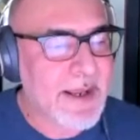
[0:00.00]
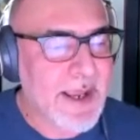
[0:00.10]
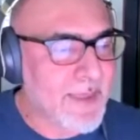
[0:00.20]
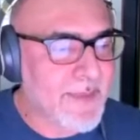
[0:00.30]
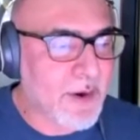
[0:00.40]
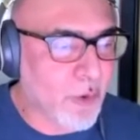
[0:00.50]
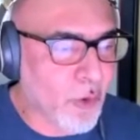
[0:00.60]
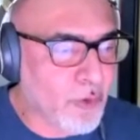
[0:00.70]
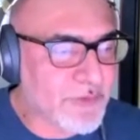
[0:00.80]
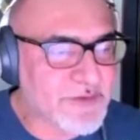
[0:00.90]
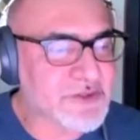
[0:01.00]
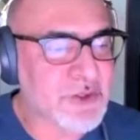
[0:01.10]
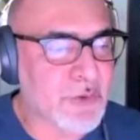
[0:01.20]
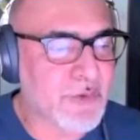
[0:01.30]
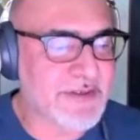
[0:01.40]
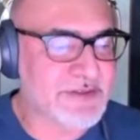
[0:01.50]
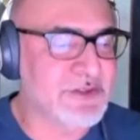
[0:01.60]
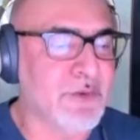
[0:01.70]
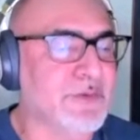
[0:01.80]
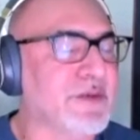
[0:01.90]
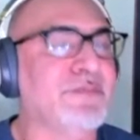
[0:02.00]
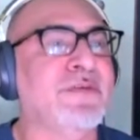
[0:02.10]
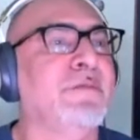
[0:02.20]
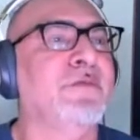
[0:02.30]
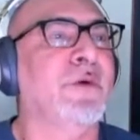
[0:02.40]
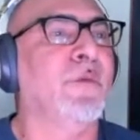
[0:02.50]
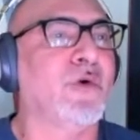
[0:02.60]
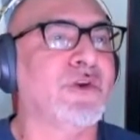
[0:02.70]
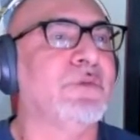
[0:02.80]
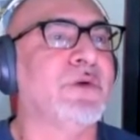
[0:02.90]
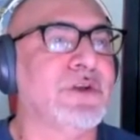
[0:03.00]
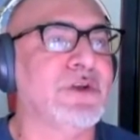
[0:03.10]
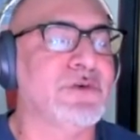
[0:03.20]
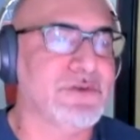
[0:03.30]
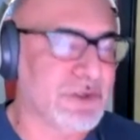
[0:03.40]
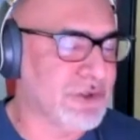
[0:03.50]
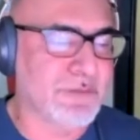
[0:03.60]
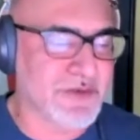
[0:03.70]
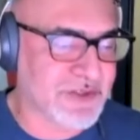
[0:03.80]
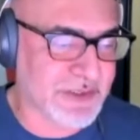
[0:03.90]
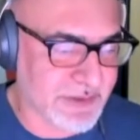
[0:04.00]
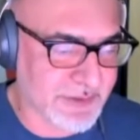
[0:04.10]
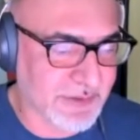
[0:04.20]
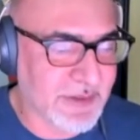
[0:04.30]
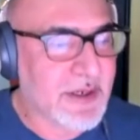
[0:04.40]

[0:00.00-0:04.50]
And then all this code is not different from what you would use in your machine learning.